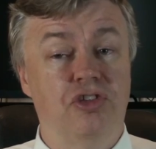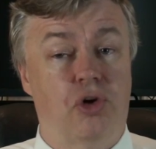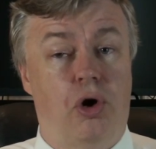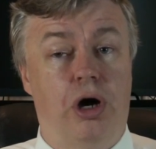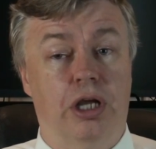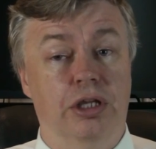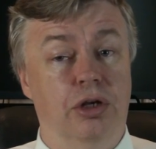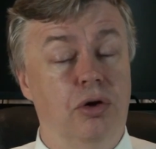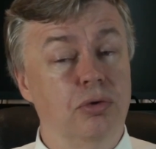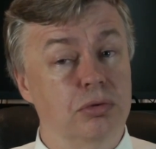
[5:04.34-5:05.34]
this audit, you
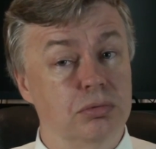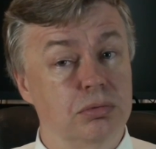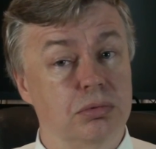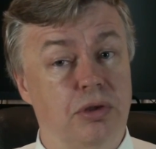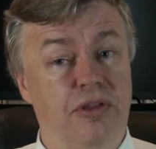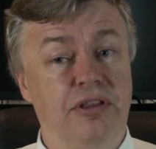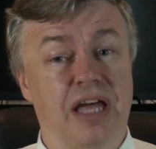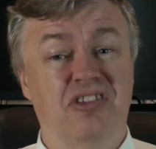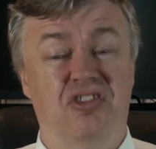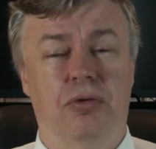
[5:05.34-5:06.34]
know? I think that's